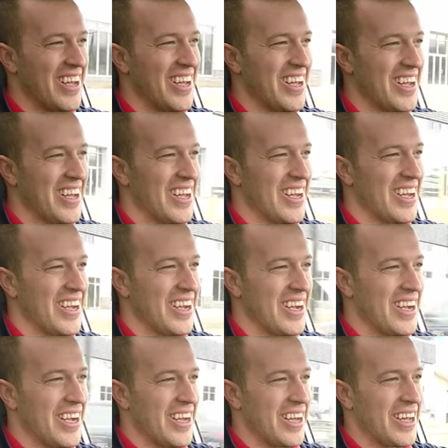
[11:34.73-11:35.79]

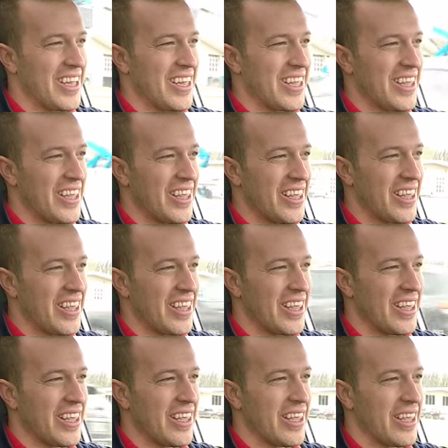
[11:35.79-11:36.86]

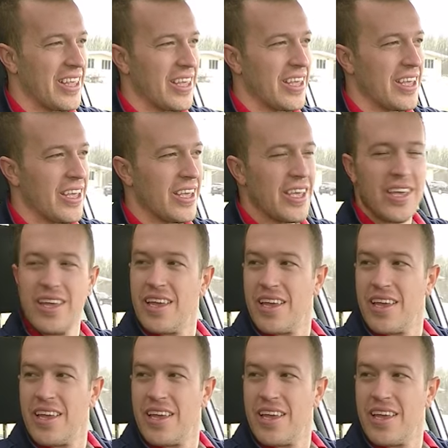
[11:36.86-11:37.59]
No words are spoken by the person on screen.